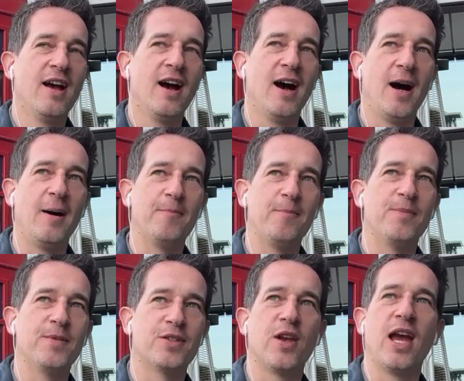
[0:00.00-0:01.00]

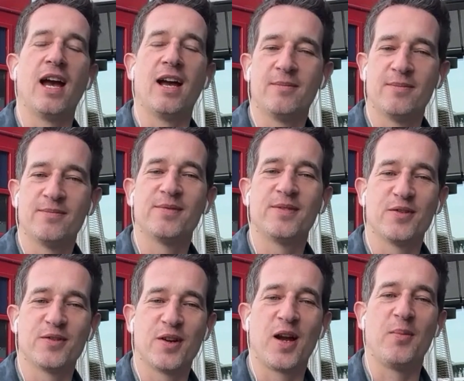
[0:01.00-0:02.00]
So yeah,
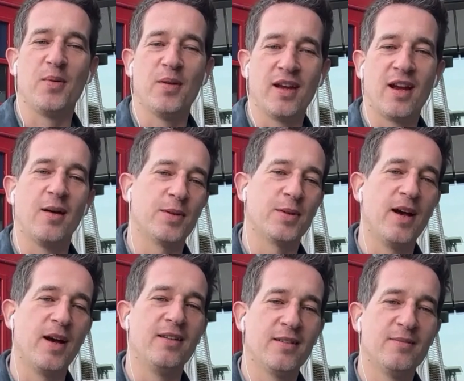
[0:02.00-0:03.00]
those are a couple that come to
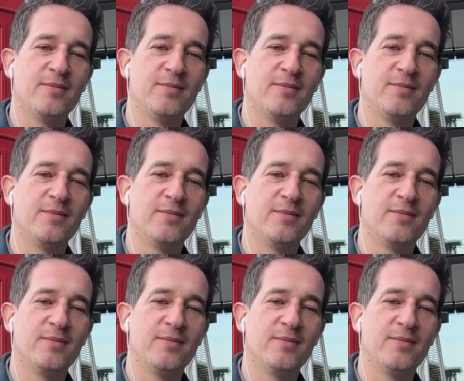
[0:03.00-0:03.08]
mind.